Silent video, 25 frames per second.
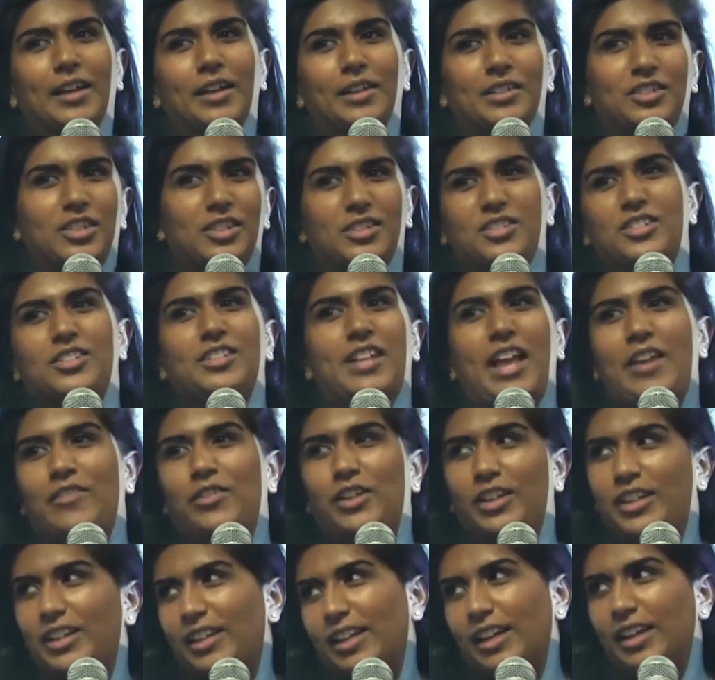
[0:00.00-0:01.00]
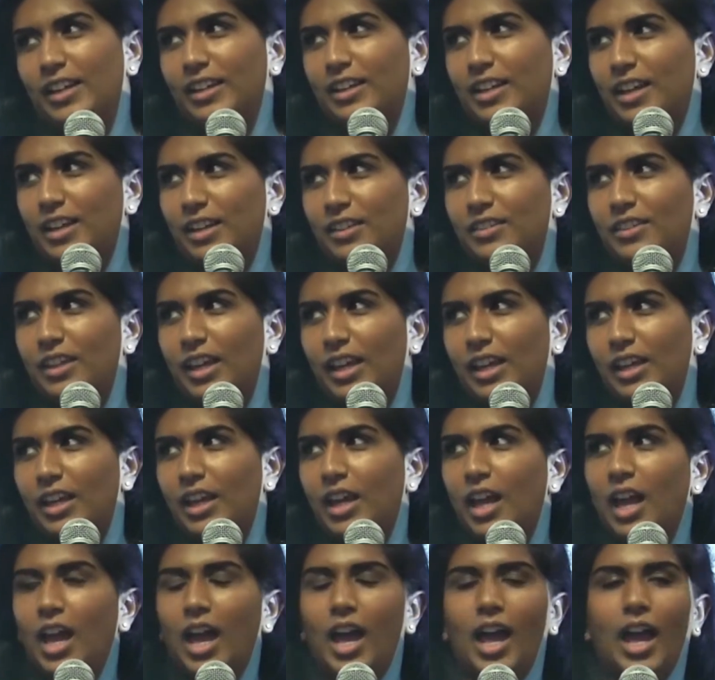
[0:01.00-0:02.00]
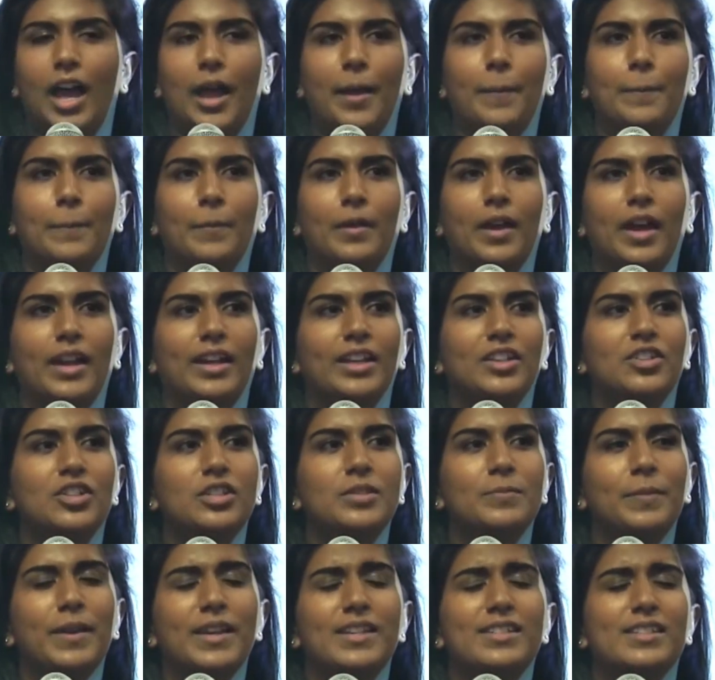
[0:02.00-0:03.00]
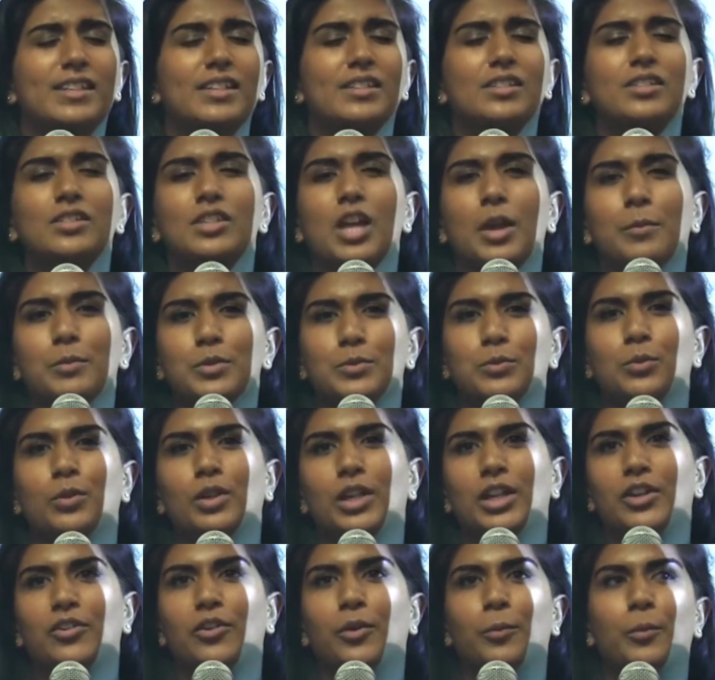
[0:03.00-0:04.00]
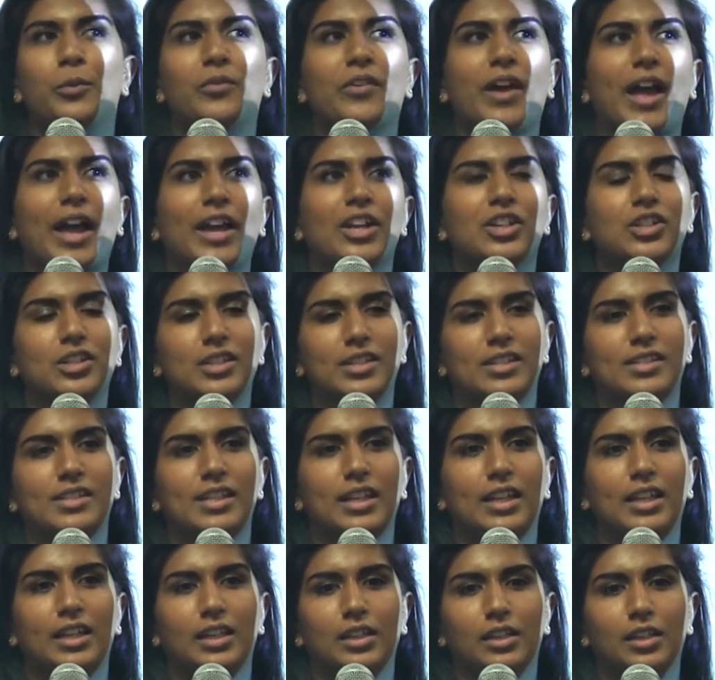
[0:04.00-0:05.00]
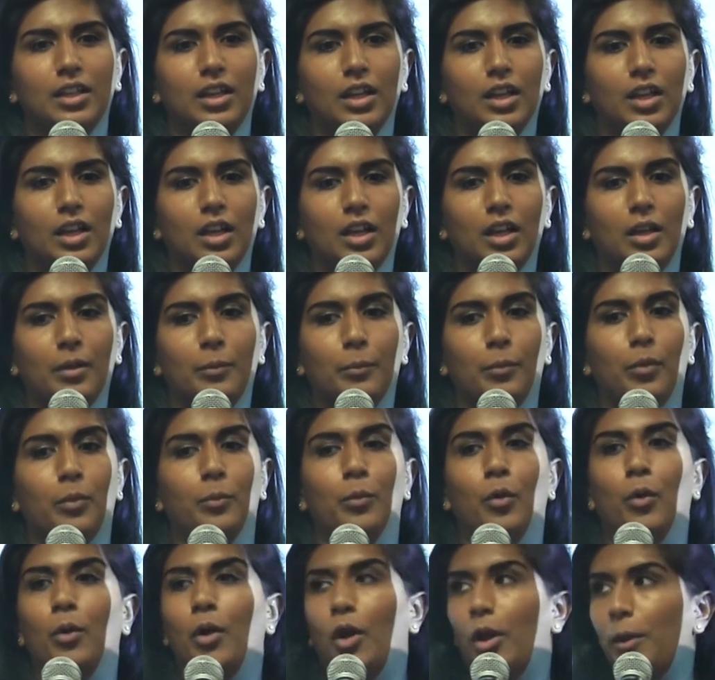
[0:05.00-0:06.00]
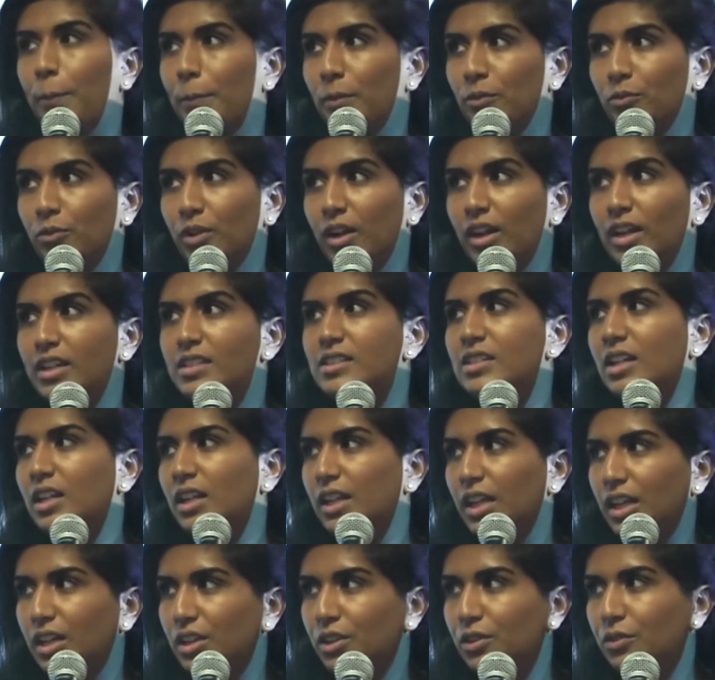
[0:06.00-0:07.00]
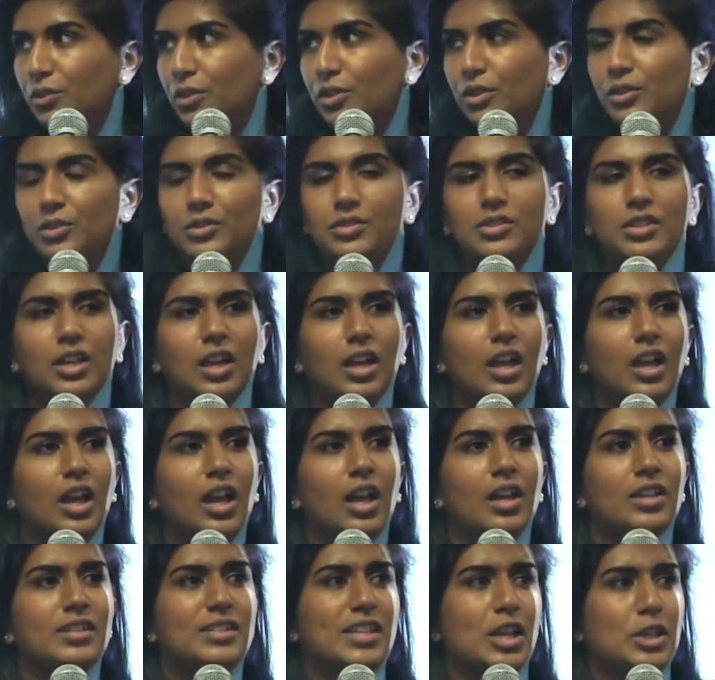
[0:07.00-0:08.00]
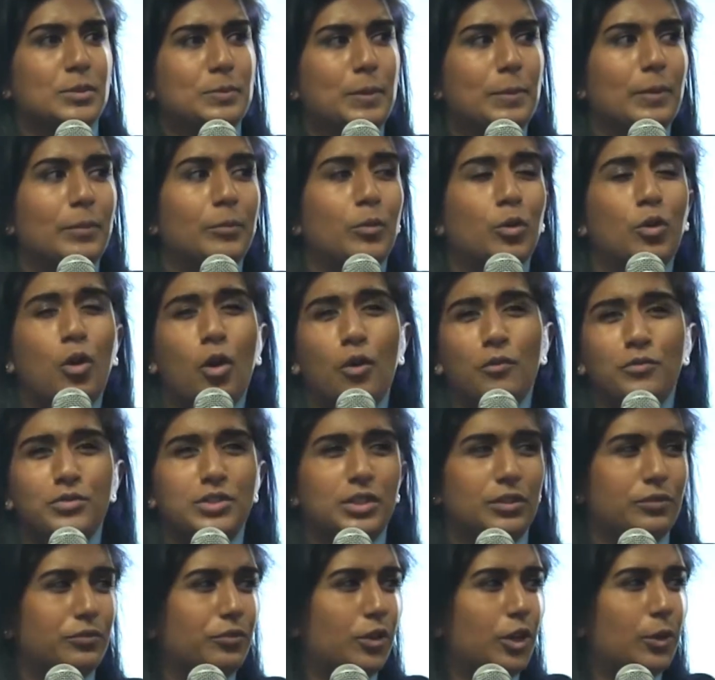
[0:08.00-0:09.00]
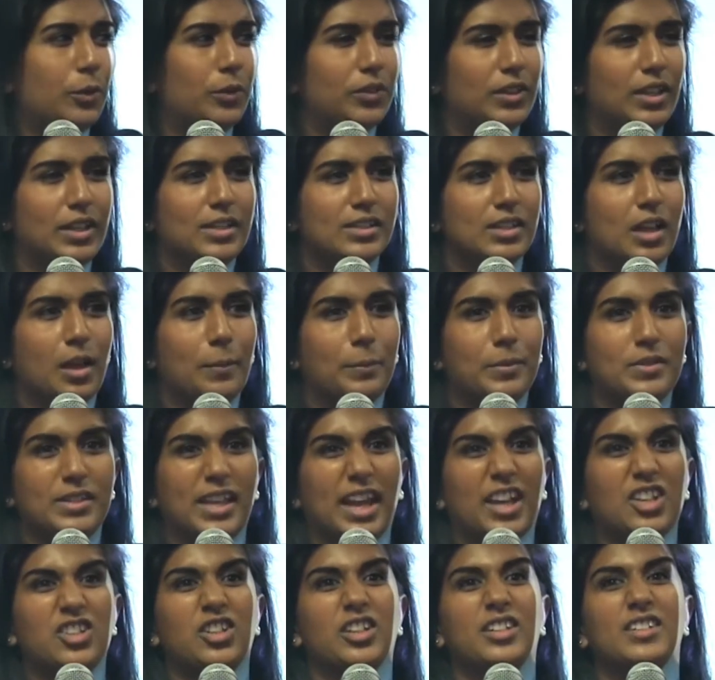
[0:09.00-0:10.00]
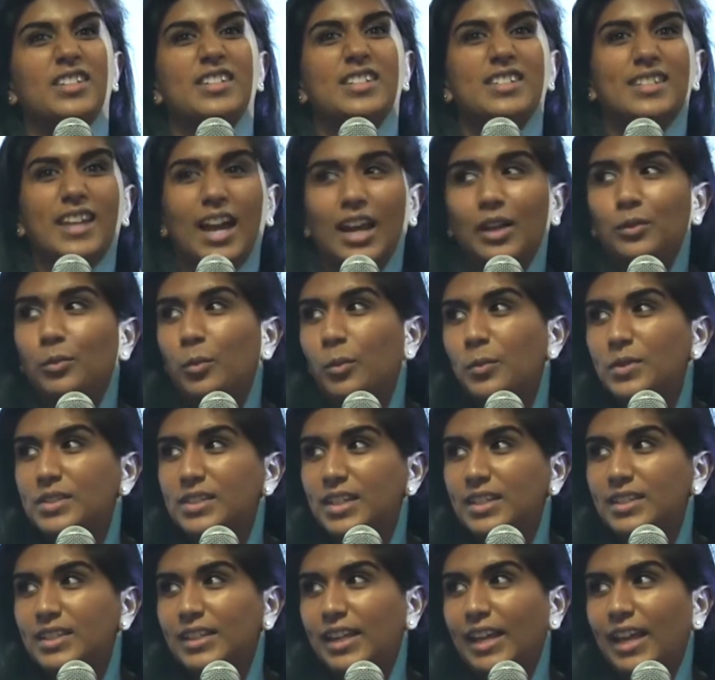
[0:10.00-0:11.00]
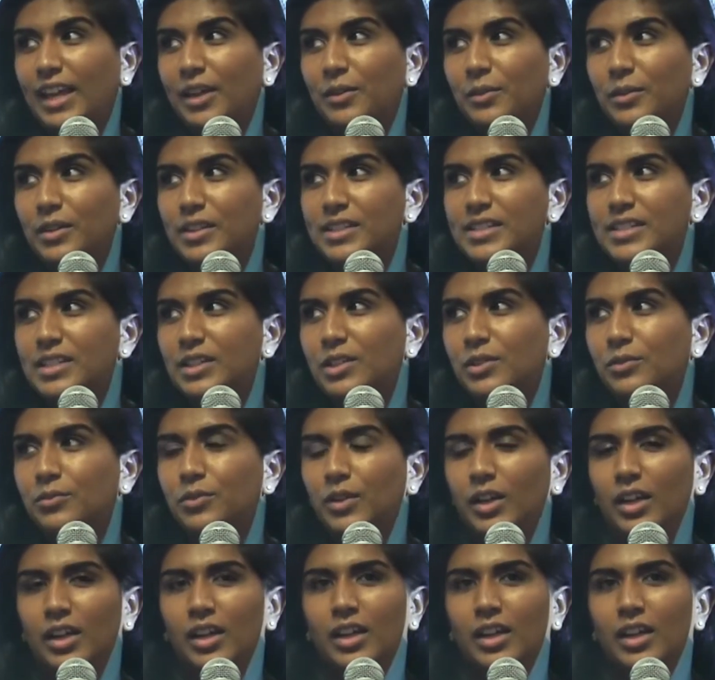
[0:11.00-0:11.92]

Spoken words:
just have a look at it, kind of thing. And it just makes things so much more clearer, and we've actually seen more open rates, click-throughs, salespeople are more confident following things up because they actually understand what we're sending out, instead of